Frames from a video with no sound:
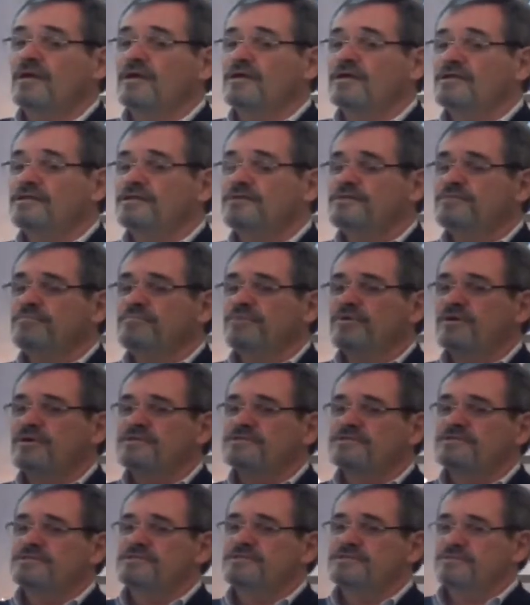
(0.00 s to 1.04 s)
And in the
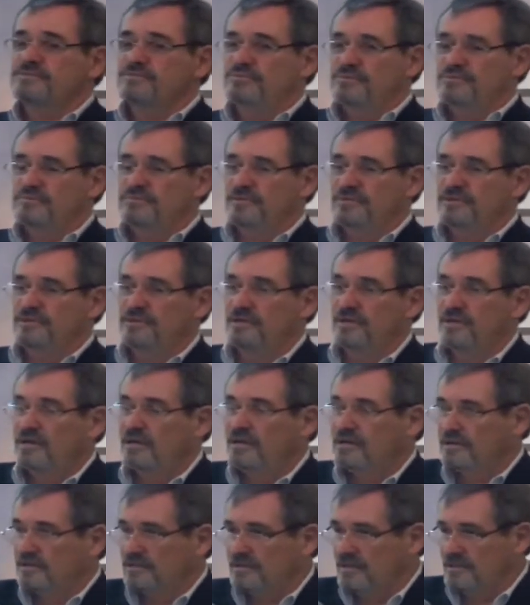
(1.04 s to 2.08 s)
process, will be
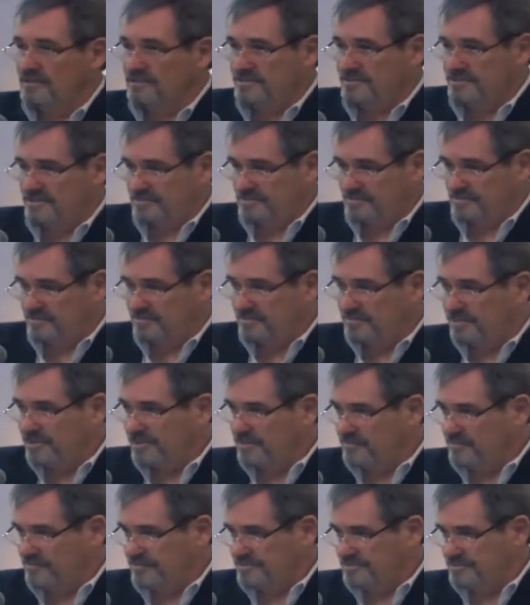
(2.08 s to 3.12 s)
light
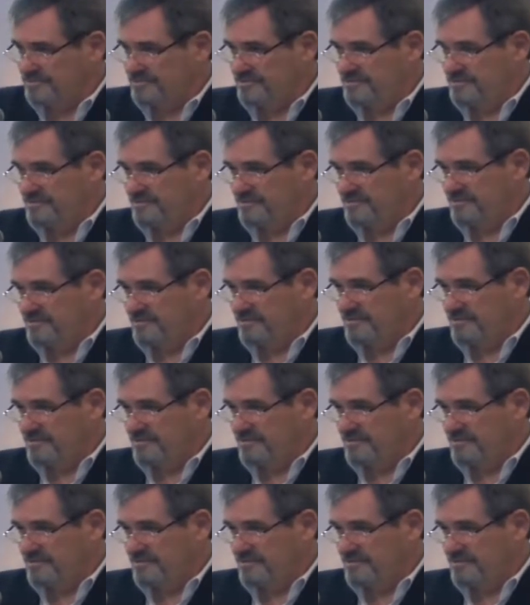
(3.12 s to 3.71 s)
bearers